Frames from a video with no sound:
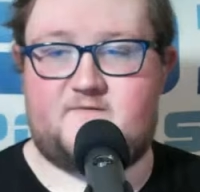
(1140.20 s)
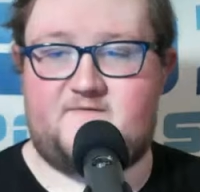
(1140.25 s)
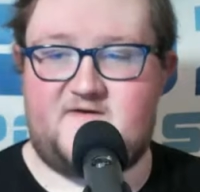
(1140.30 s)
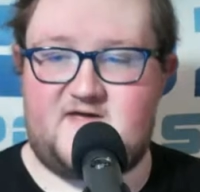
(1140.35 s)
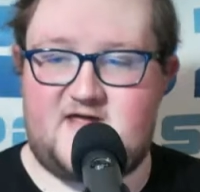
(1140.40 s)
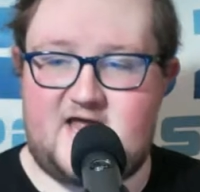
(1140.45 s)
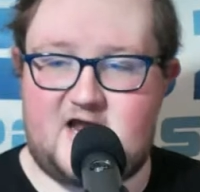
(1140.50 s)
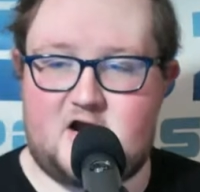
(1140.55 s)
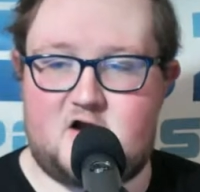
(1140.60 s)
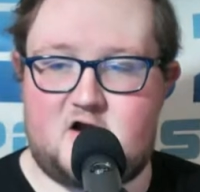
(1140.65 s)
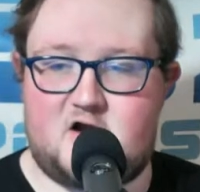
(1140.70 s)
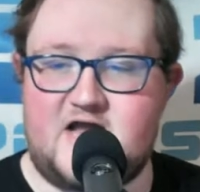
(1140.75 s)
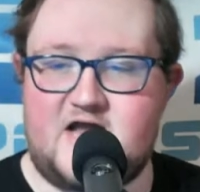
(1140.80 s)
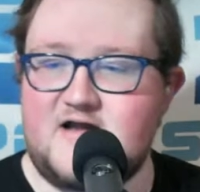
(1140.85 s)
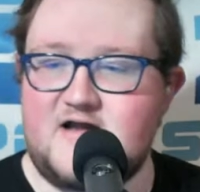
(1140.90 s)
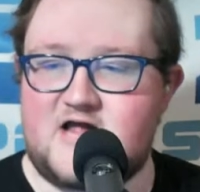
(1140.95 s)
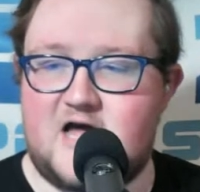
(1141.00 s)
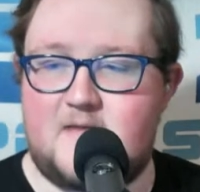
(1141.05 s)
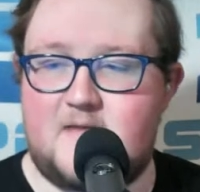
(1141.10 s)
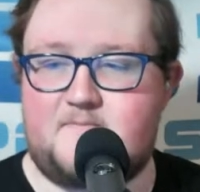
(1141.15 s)
of the Year.
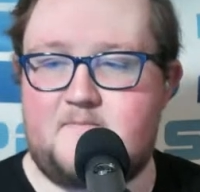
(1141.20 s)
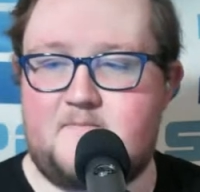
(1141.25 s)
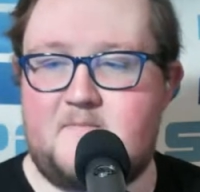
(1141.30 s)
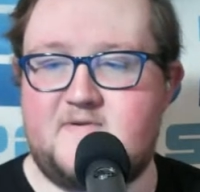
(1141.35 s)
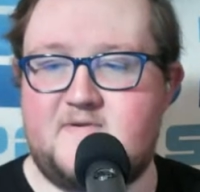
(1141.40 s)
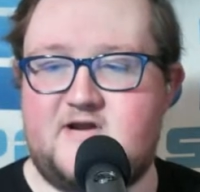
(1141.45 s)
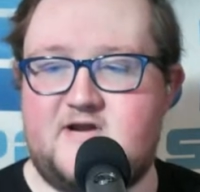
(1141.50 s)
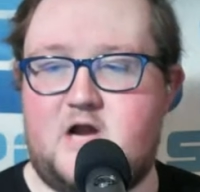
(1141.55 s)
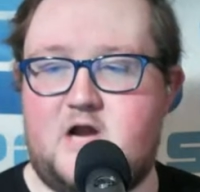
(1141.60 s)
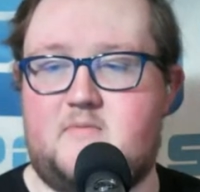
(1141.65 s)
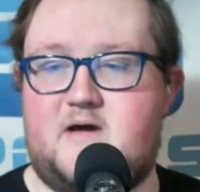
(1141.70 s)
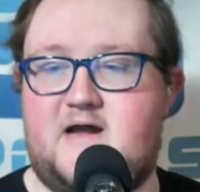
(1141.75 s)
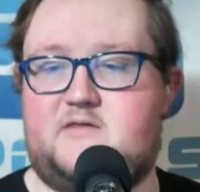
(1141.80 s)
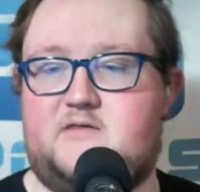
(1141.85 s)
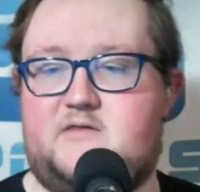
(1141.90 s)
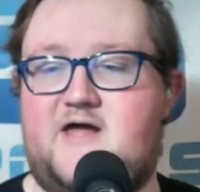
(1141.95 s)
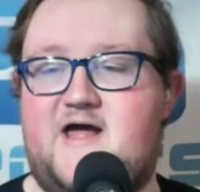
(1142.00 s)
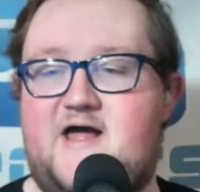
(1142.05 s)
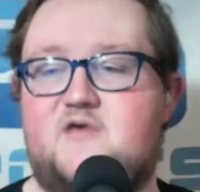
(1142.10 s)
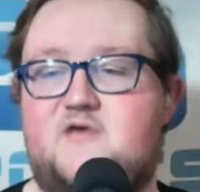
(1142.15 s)
Didn't come near my
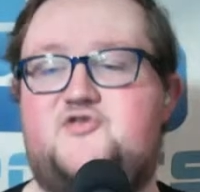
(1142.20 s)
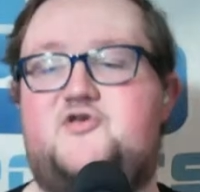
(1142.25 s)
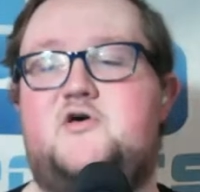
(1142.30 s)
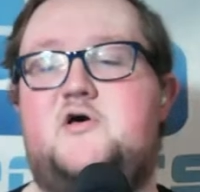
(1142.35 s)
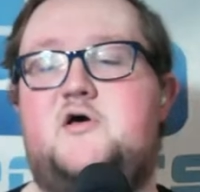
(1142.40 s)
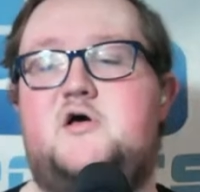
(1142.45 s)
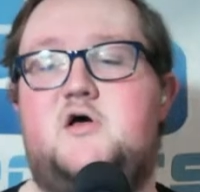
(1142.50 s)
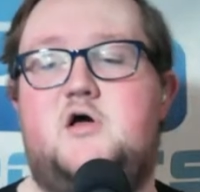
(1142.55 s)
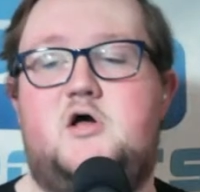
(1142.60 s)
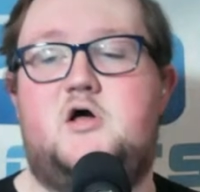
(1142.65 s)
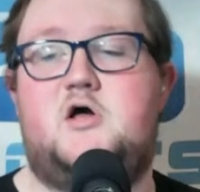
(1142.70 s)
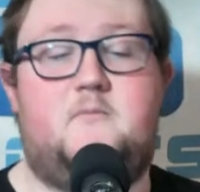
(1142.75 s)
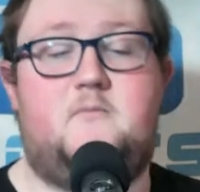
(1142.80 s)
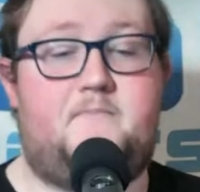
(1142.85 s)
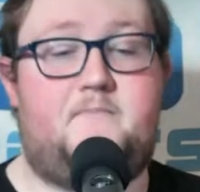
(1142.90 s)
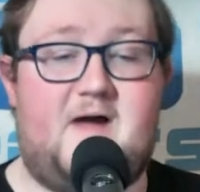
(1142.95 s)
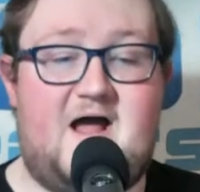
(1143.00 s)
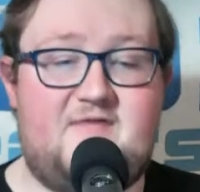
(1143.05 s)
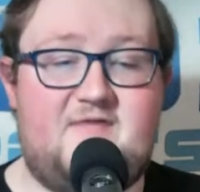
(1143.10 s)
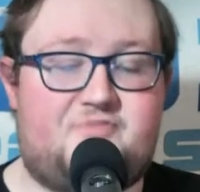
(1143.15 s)
list,
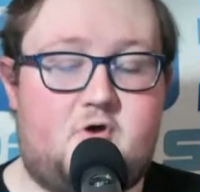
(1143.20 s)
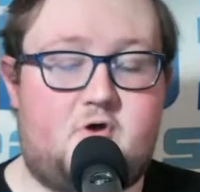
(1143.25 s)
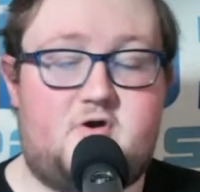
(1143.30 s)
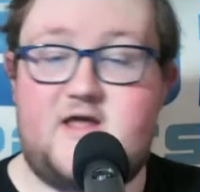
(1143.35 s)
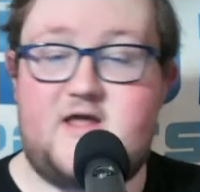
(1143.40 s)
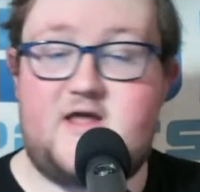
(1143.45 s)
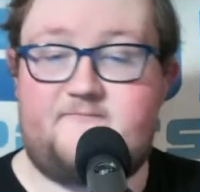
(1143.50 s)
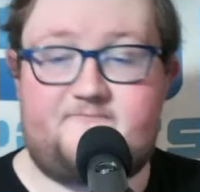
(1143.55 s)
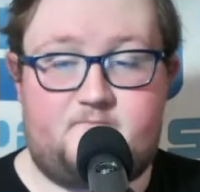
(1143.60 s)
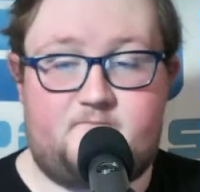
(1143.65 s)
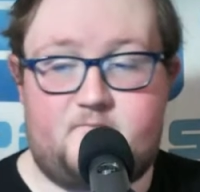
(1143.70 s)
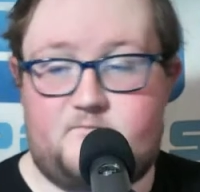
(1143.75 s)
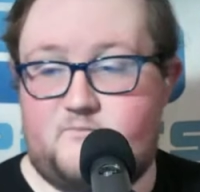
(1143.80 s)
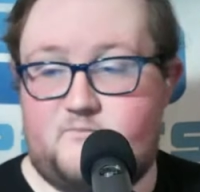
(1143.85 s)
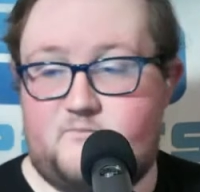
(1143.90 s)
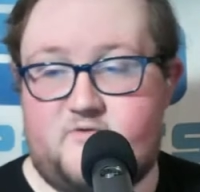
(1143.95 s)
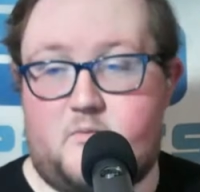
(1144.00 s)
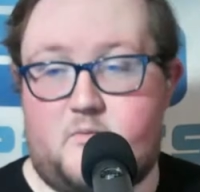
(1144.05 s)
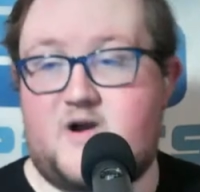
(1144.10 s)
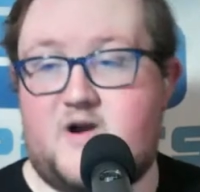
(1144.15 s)
but I thought he,
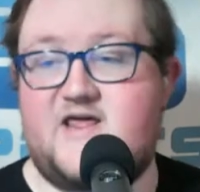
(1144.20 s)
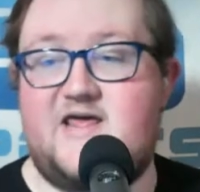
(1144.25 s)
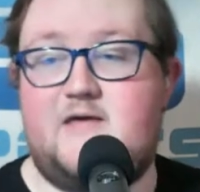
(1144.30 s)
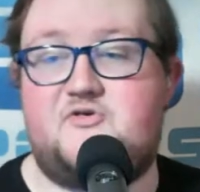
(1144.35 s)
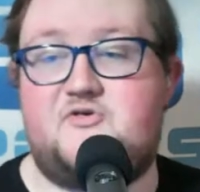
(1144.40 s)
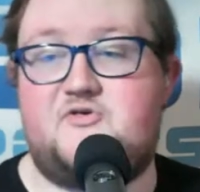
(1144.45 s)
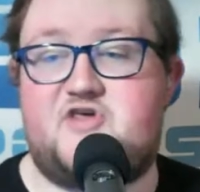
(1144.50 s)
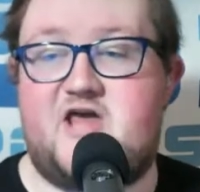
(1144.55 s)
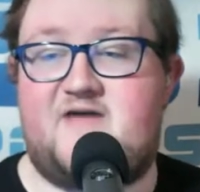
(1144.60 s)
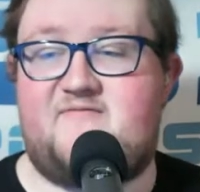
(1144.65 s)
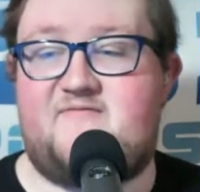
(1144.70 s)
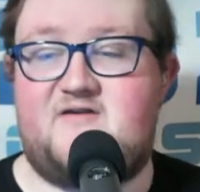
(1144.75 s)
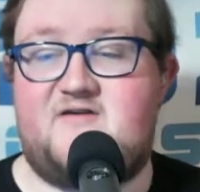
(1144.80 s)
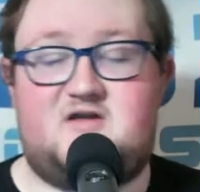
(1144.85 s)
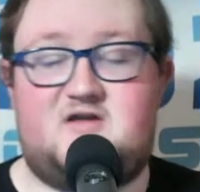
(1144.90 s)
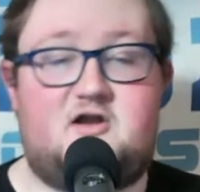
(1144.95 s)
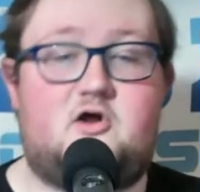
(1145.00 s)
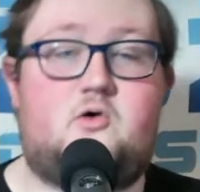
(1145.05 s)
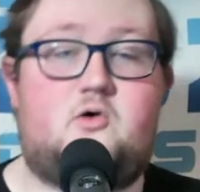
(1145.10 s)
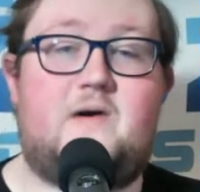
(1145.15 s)
from what he was given,
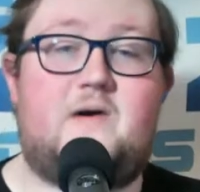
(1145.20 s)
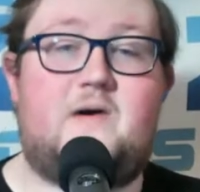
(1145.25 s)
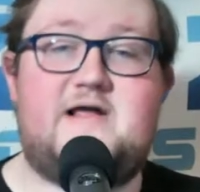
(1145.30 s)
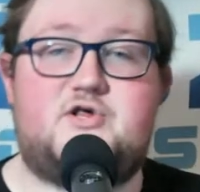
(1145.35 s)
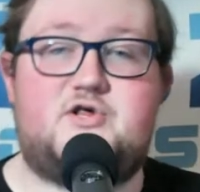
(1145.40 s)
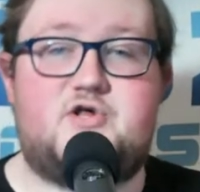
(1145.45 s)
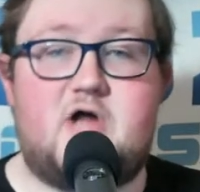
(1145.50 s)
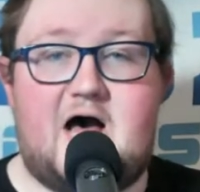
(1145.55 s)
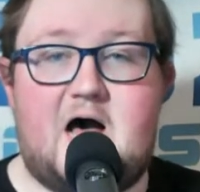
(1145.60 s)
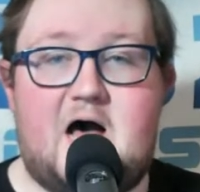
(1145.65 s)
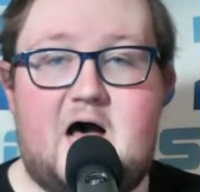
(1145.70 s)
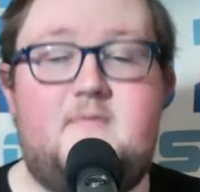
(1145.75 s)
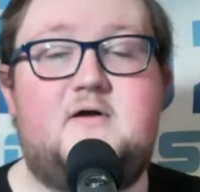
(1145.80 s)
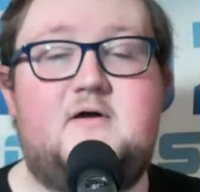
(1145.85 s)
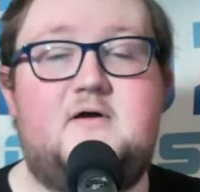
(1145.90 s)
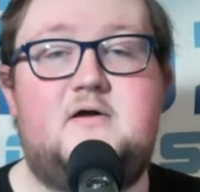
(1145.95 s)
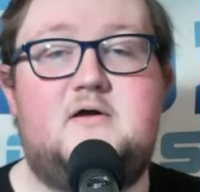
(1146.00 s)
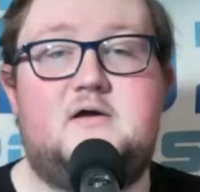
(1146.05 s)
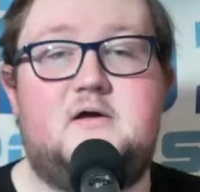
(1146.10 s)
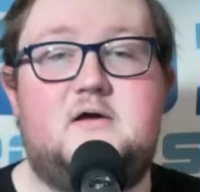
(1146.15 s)
did a great job.